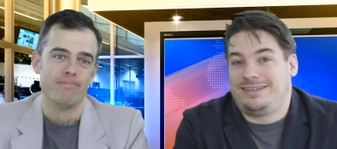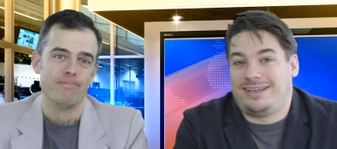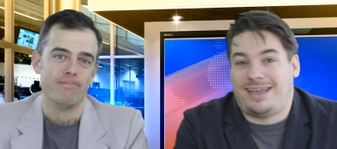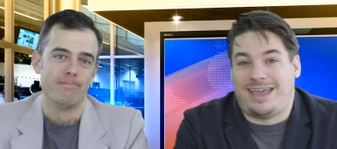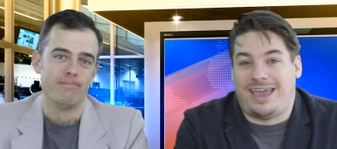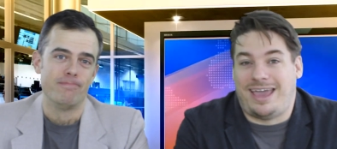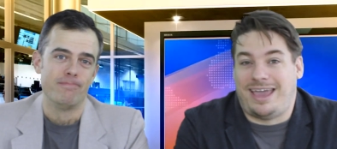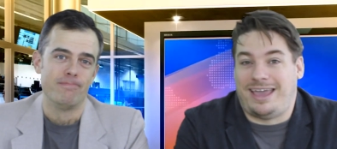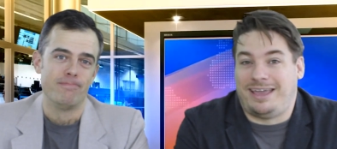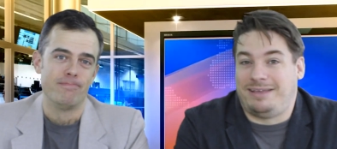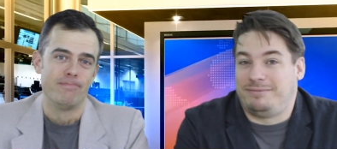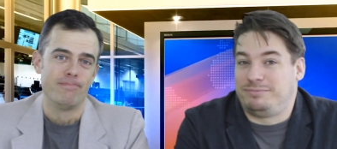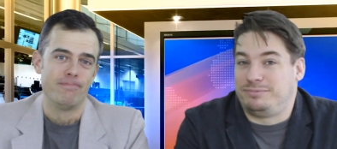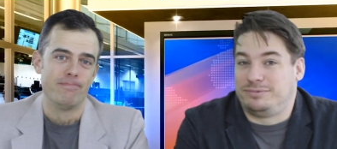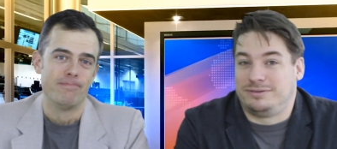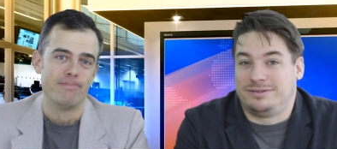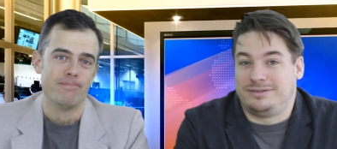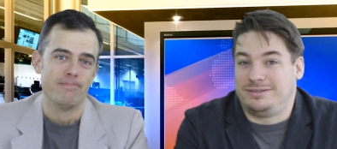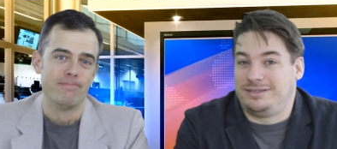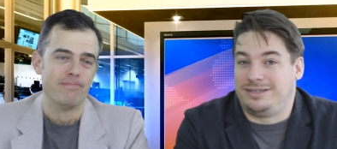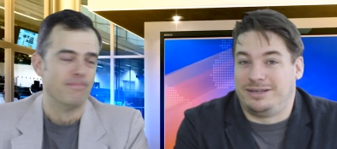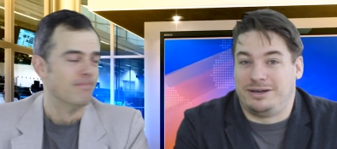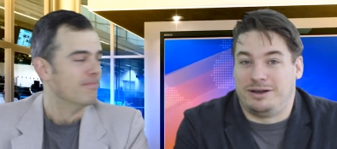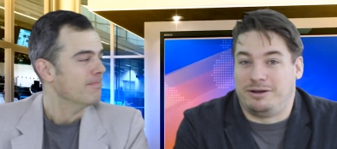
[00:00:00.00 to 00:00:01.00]
Speaker 1: Hey,
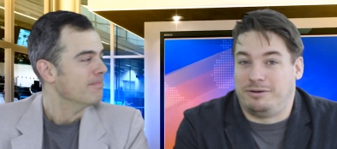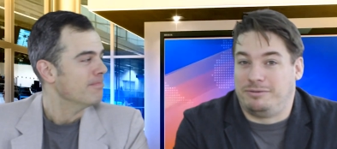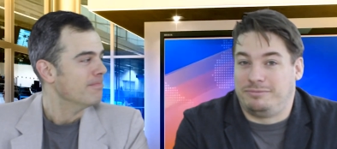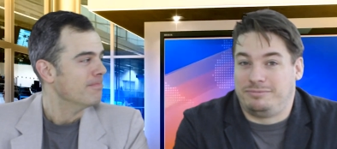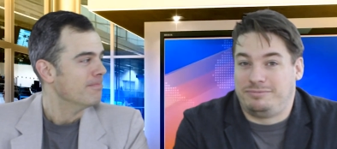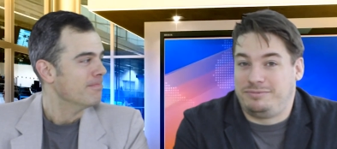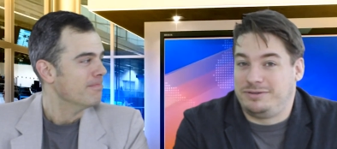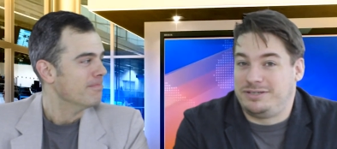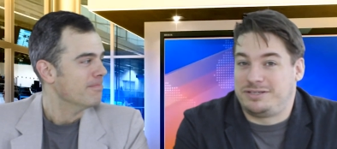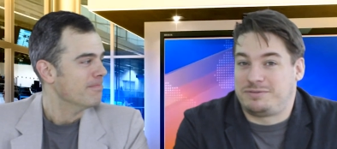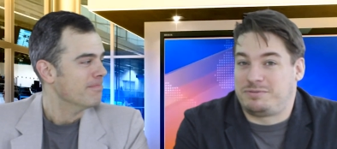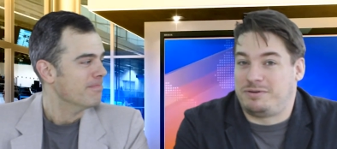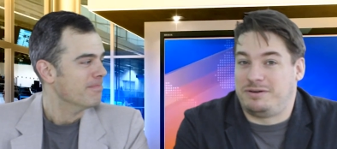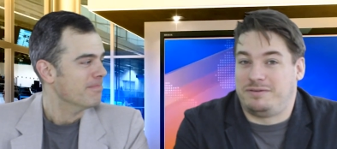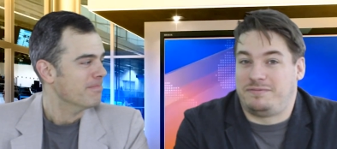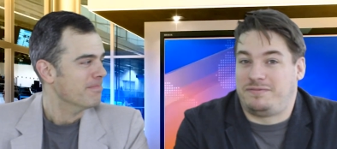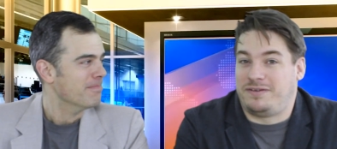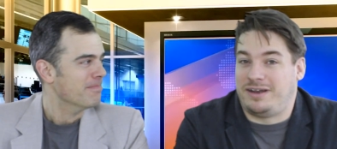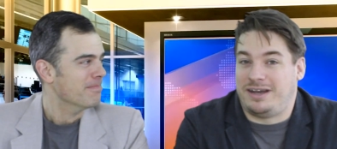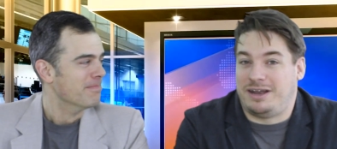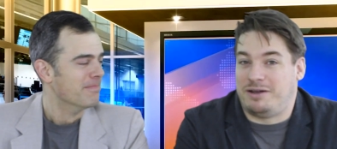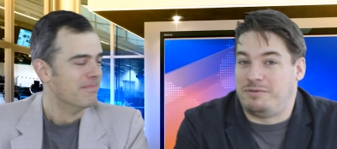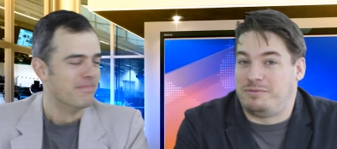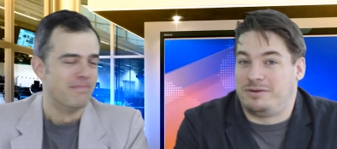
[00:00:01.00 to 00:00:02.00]
you know, we just want to
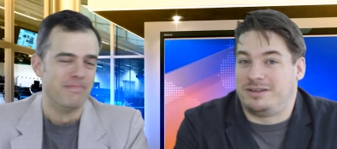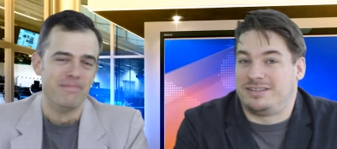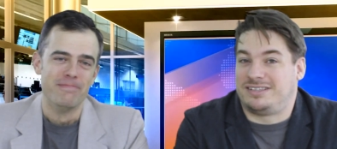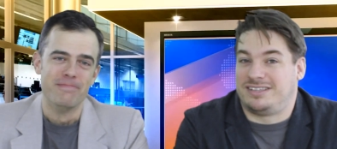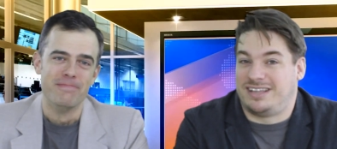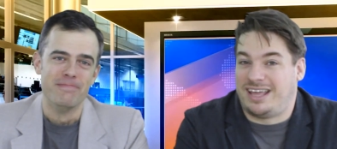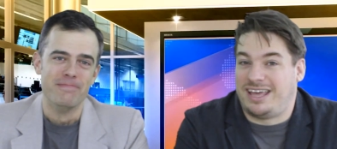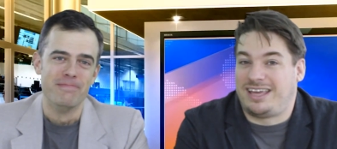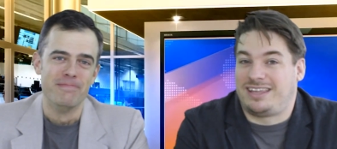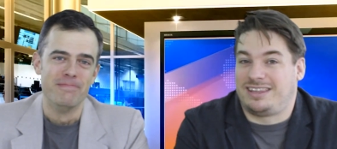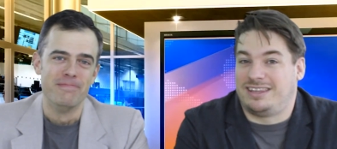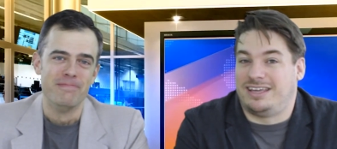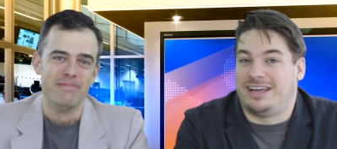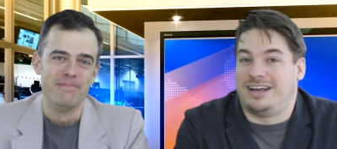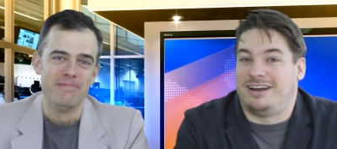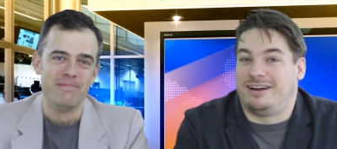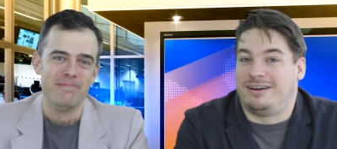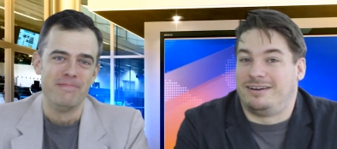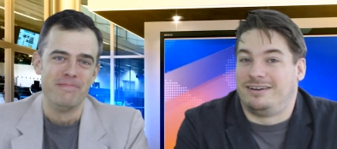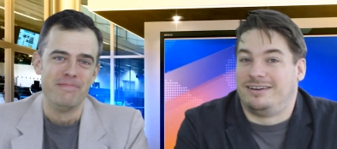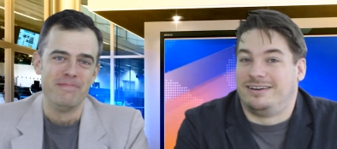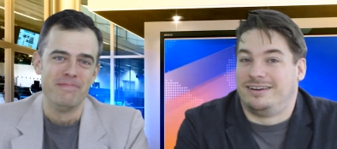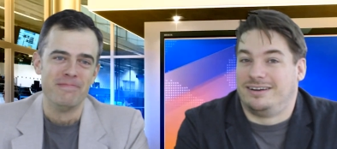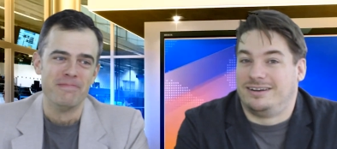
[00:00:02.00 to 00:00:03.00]
find out what it's like
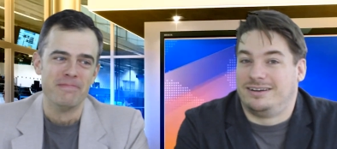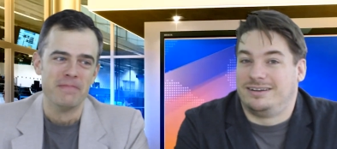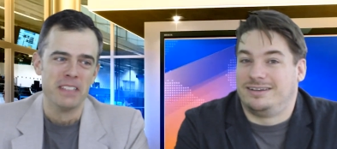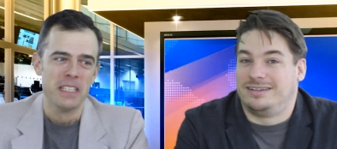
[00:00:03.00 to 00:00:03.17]
there.